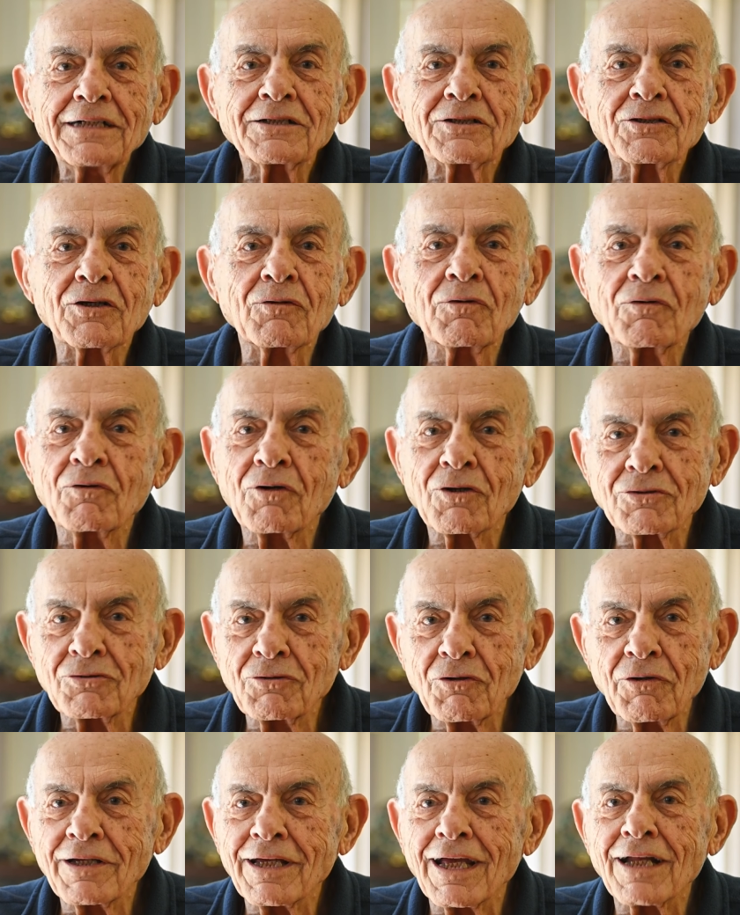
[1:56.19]
So we were
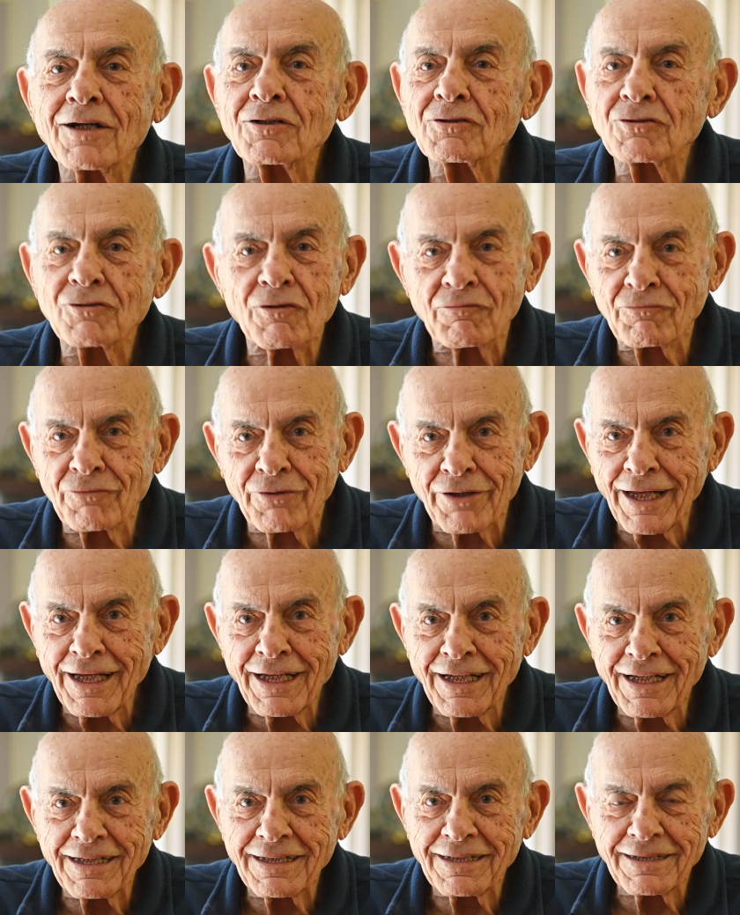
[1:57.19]
doing a lot of
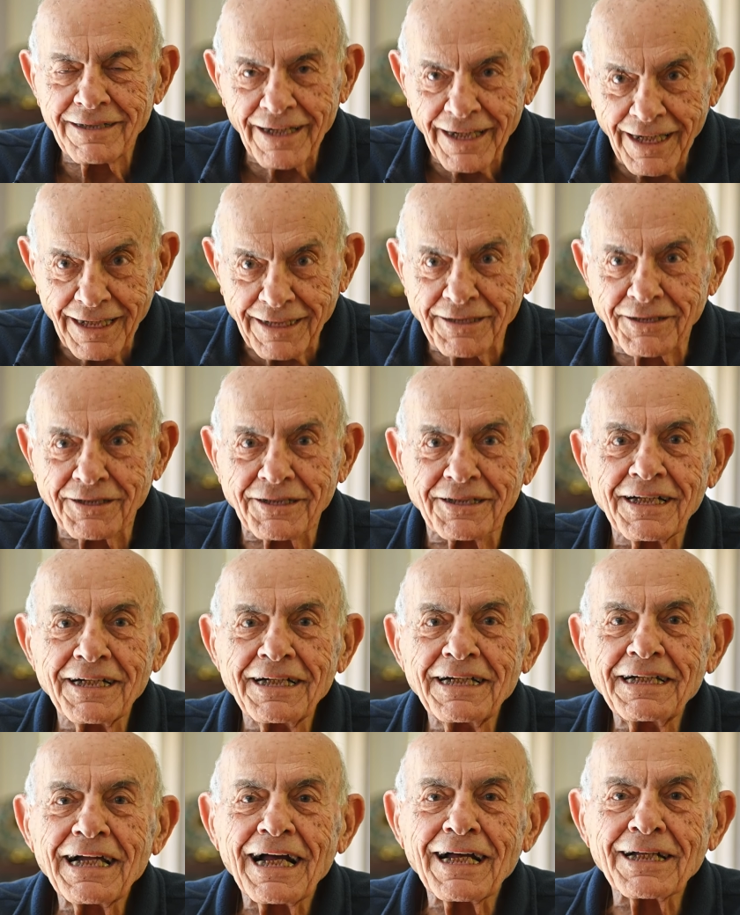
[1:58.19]
tricks
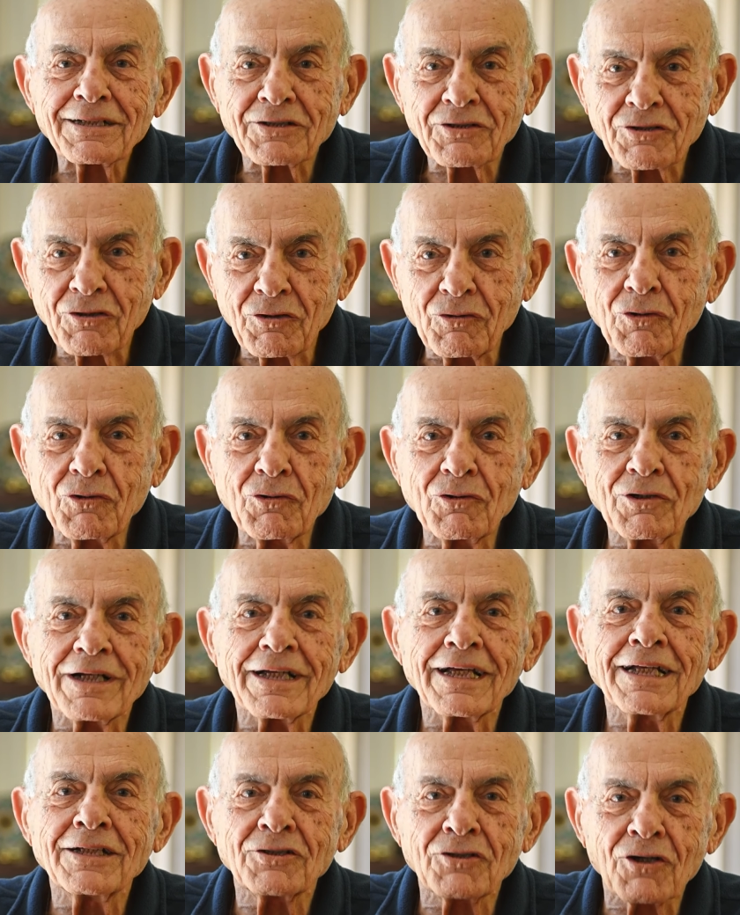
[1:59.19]
at school,
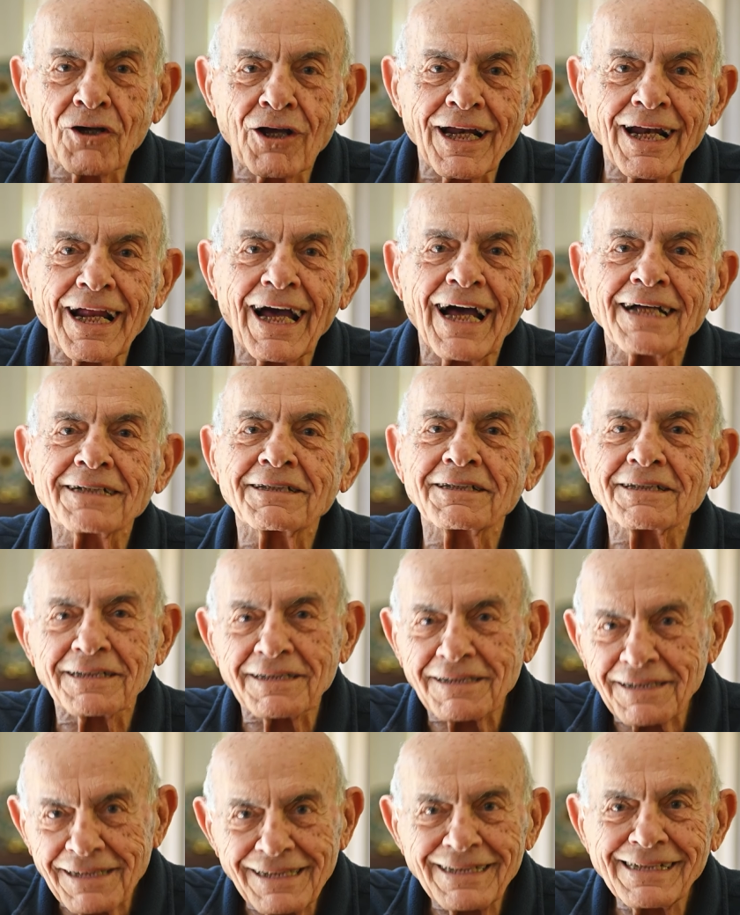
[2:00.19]
in the class,
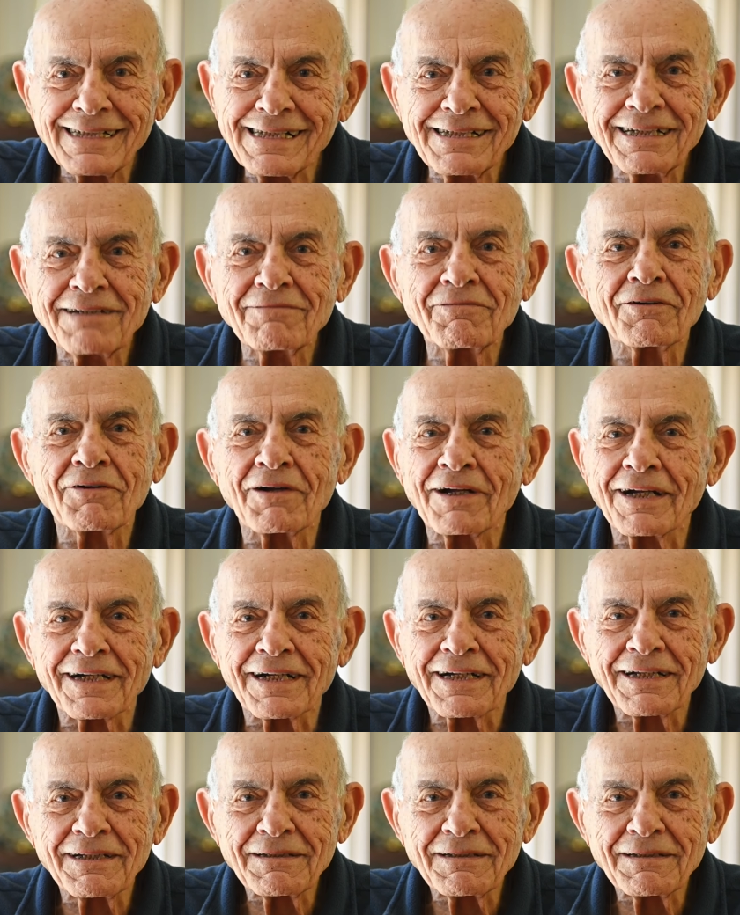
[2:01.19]
everywhere.